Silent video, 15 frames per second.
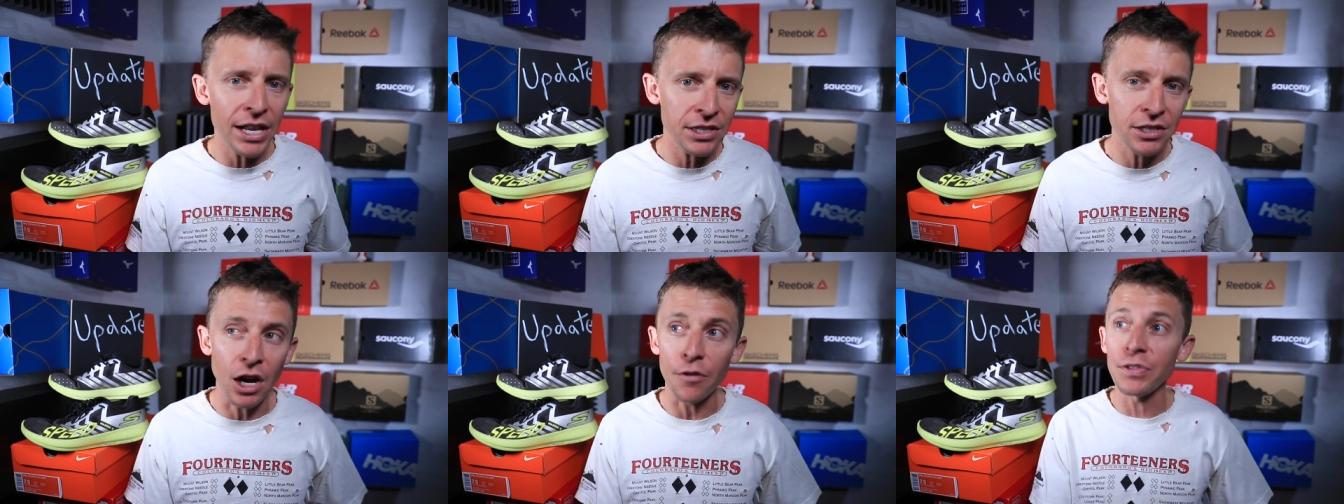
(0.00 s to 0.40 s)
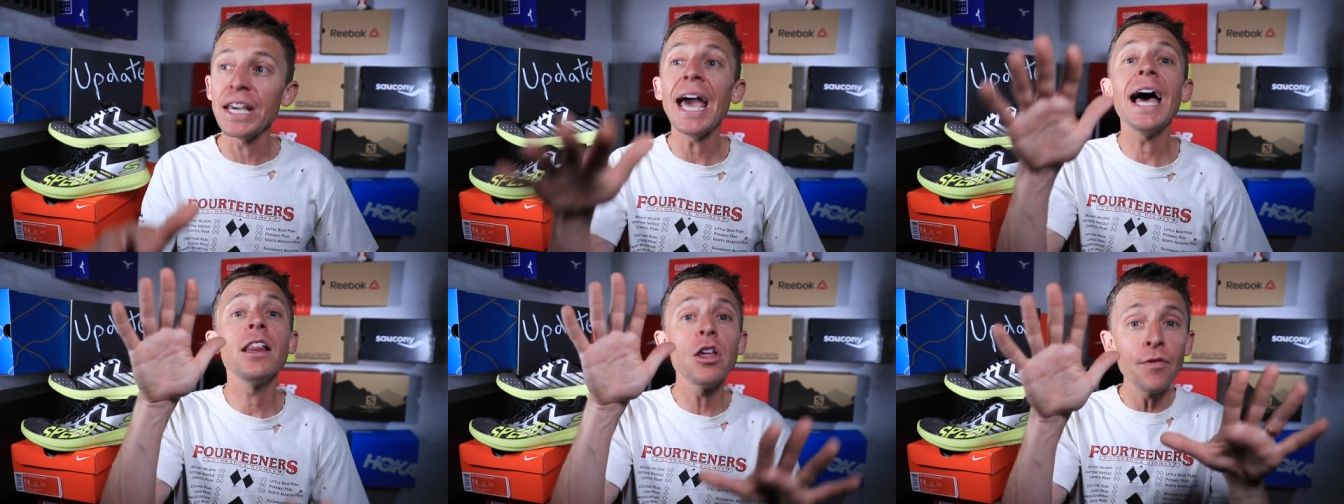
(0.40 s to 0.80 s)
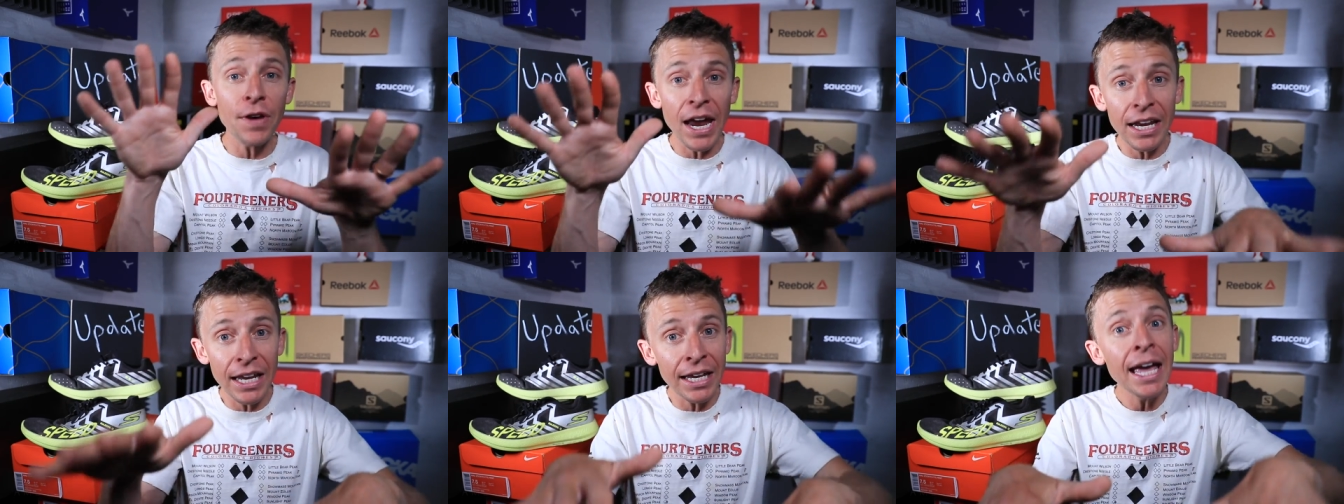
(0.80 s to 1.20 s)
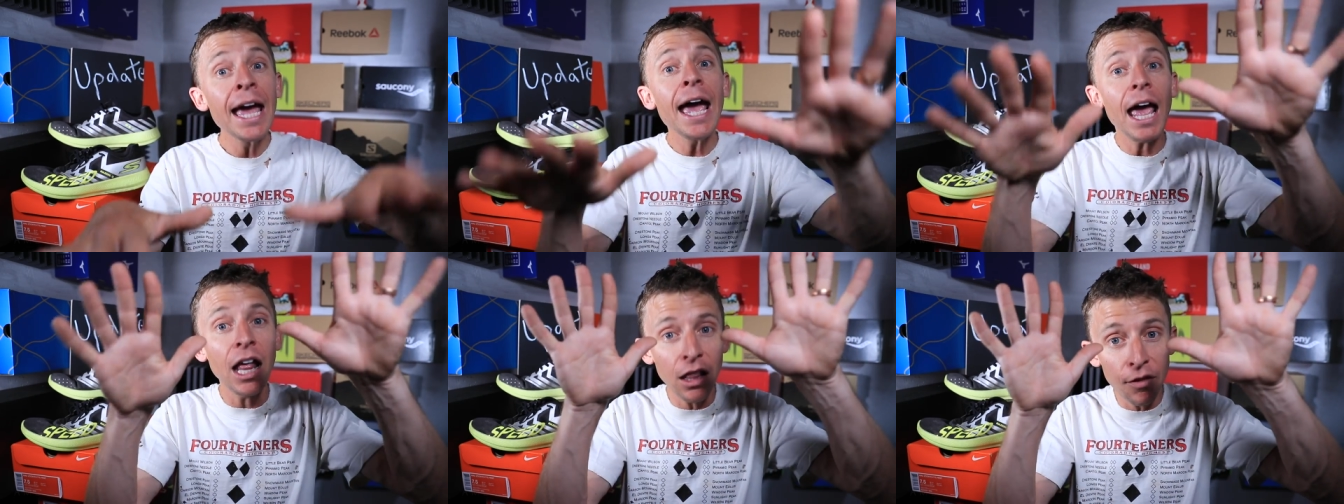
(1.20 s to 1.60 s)
that stuff, the elevating.
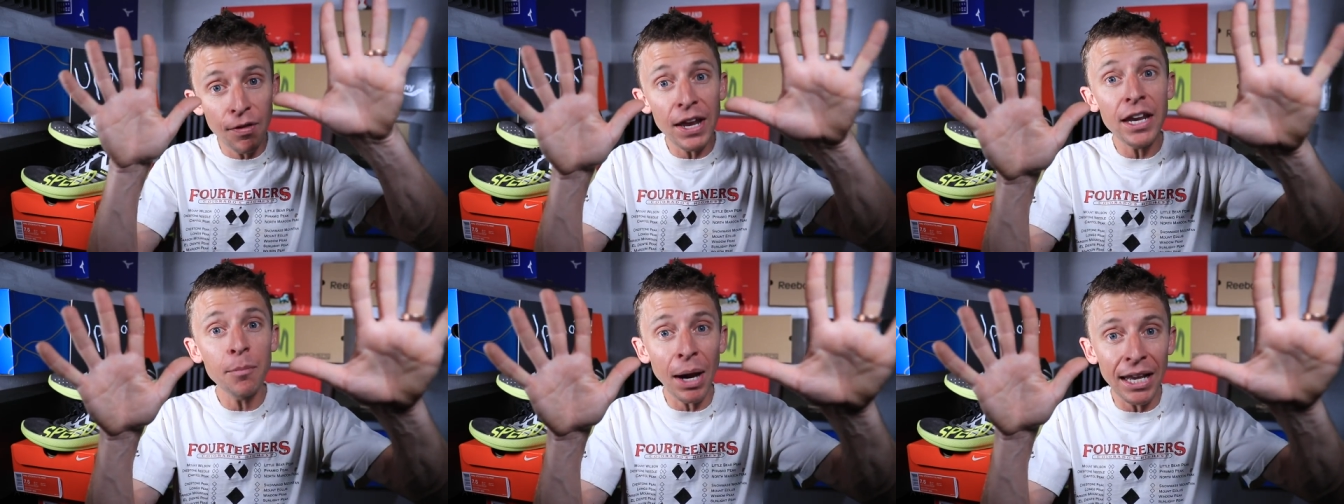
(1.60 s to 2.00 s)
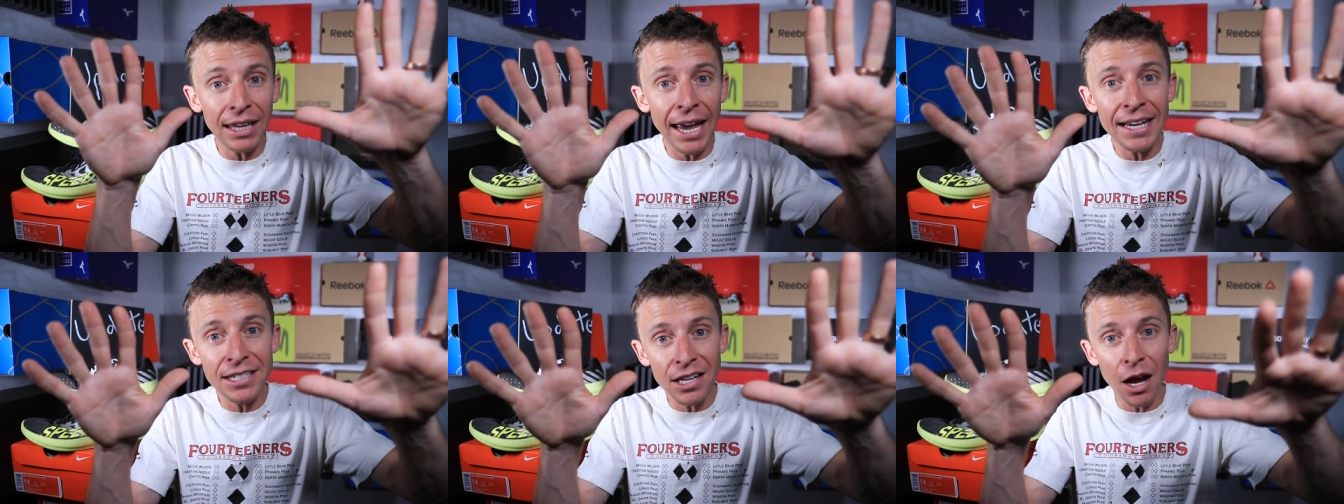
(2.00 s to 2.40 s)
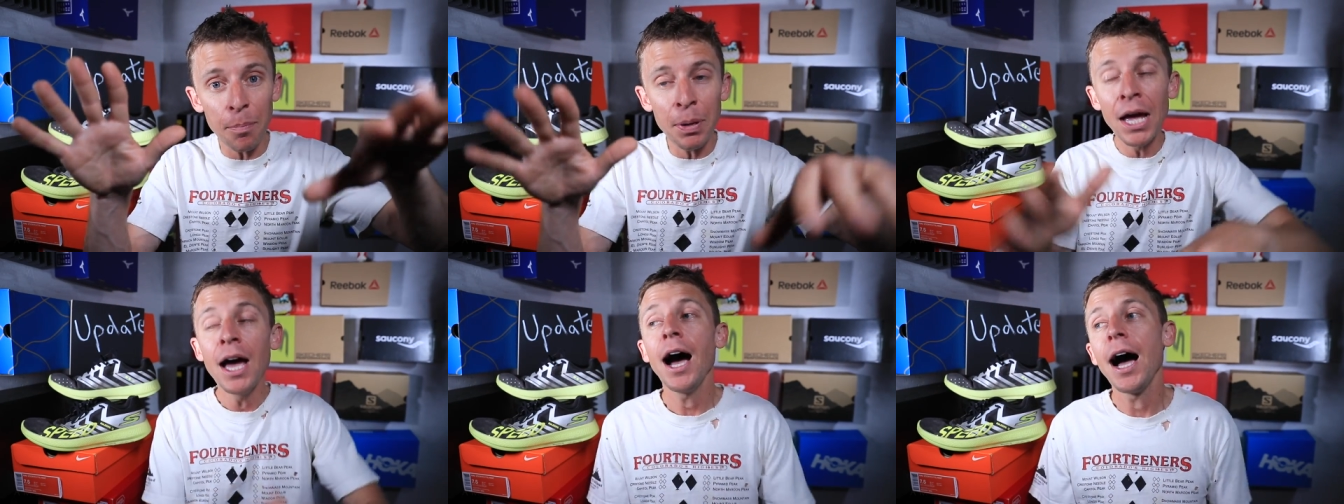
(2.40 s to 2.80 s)
elevating my legs up.